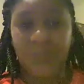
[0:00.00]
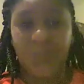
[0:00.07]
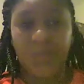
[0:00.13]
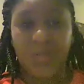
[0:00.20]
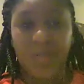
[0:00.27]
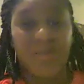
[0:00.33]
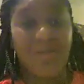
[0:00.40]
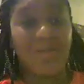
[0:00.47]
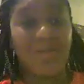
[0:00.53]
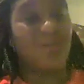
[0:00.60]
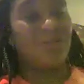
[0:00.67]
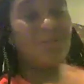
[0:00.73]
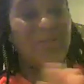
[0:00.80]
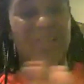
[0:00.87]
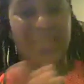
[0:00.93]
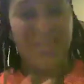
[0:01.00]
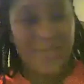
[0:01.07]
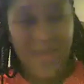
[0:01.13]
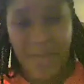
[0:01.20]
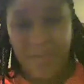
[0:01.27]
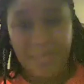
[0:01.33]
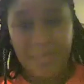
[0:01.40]
You leave them,
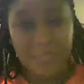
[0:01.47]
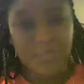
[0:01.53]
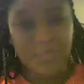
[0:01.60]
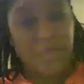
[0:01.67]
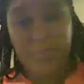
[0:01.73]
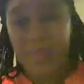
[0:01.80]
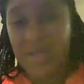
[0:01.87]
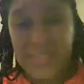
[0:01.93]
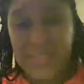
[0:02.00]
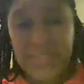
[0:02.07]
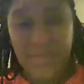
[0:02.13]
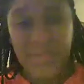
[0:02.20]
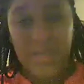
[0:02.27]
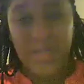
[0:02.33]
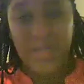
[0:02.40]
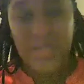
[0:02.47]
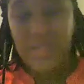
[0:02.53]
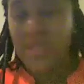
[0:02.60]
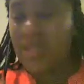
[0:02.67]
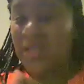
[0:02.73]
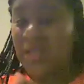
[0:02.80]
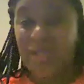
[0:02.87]
put them in a hospital,
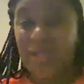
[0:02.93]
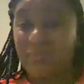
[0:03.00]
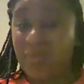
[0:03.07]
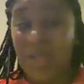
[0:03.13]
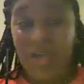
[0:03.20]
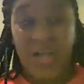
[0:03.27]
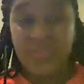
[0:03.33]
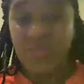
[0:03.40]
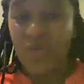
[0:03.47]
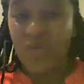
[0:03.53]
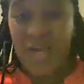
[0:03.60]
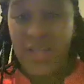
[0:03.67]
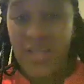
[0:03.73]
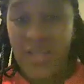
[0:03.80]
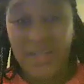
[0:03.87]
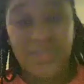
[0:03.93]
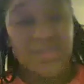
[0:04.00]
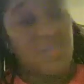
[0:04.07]
and all of that, you